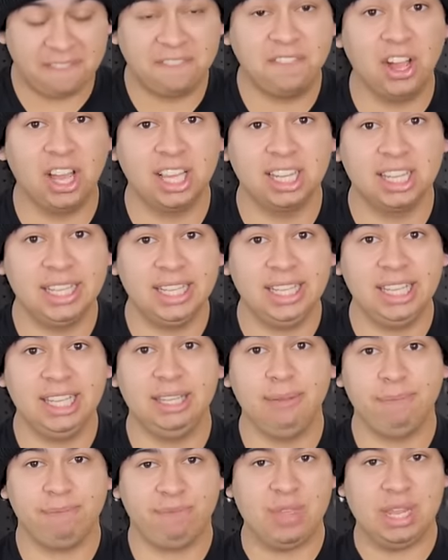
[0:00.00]

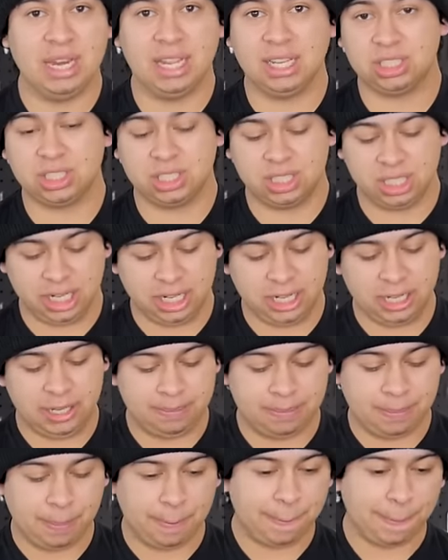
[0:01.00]
finally finished uh,
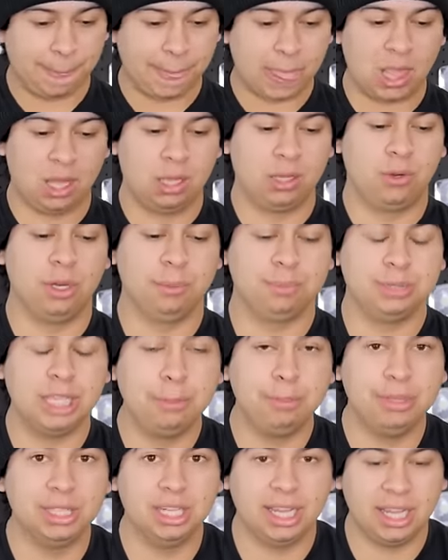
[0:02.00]
grip
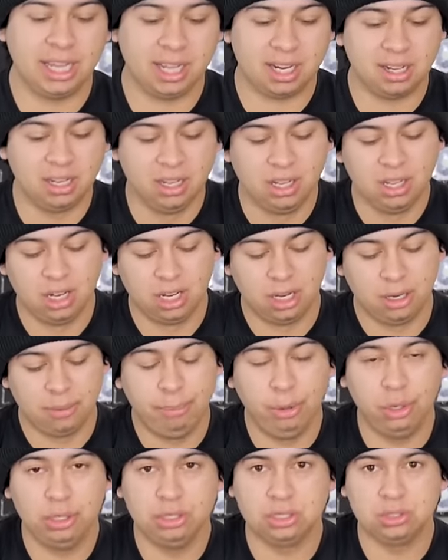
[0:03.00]
taping the deck,
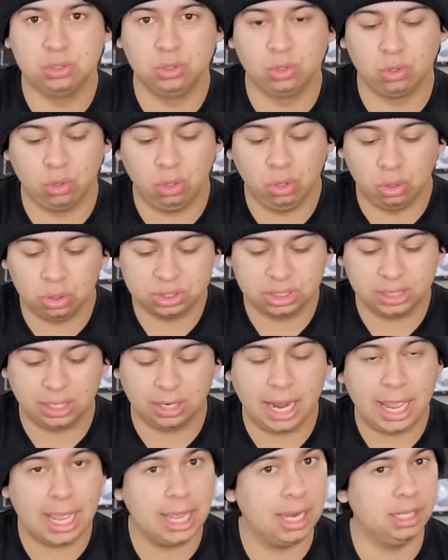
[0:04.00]
putting the two little holes in
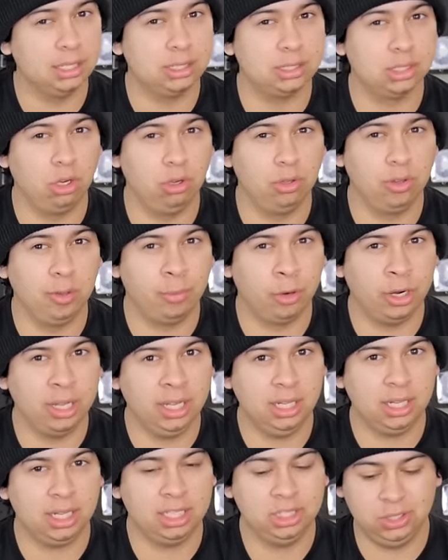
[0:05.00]
there and installing the
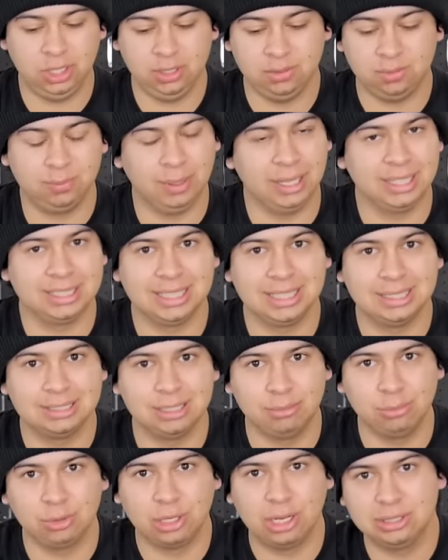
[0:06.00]
brake. I should have like said
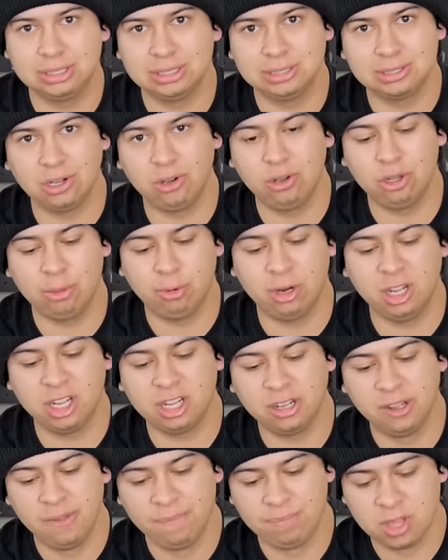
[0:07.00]
something when I was installing the brake,
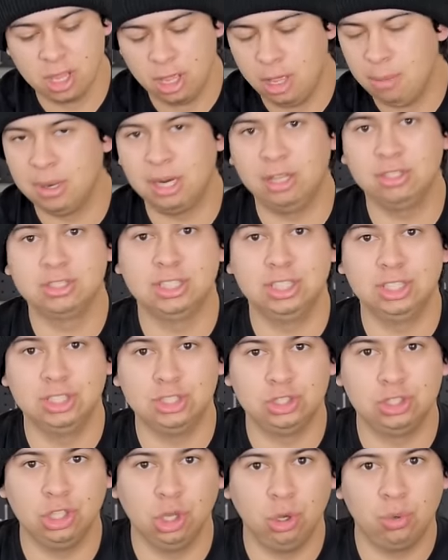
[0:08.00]
but I was in the
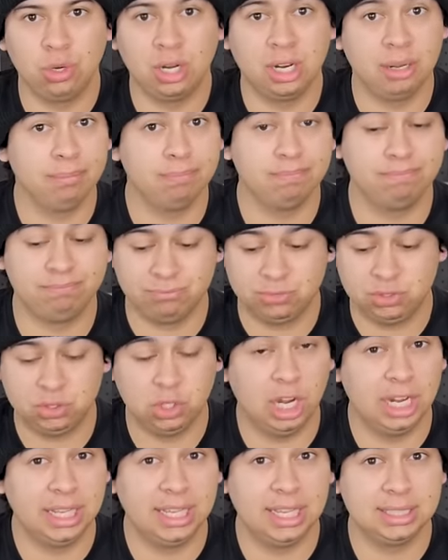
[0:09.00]
zone and I'm
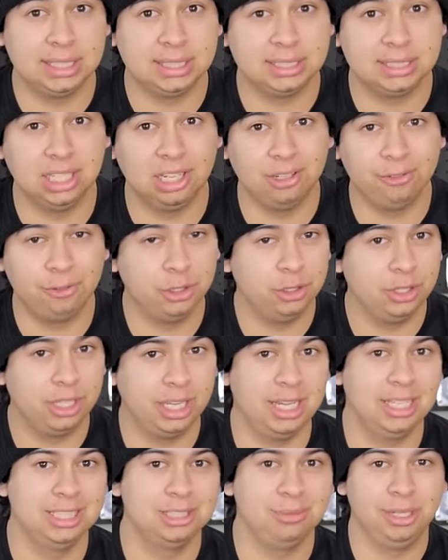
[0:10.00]
trying to get this done for you
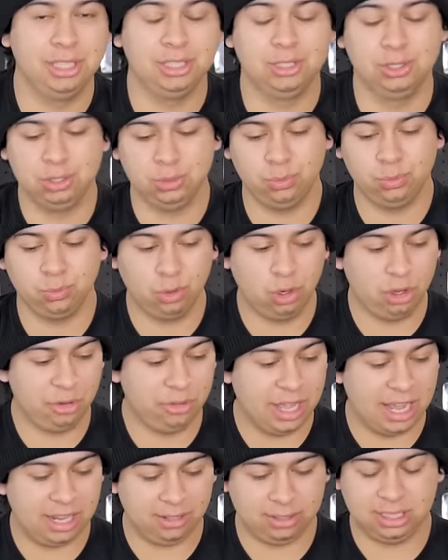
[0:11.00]
guys and make sure we're all
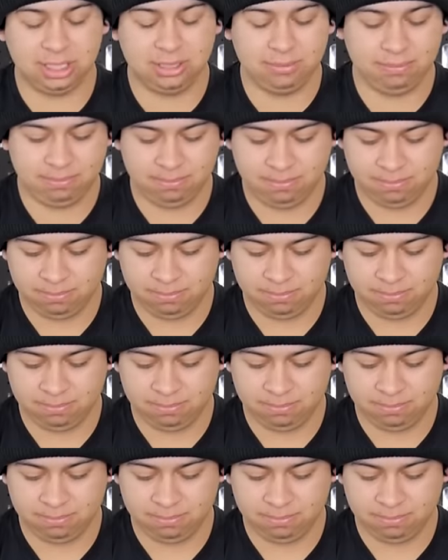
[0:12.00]
dialed in.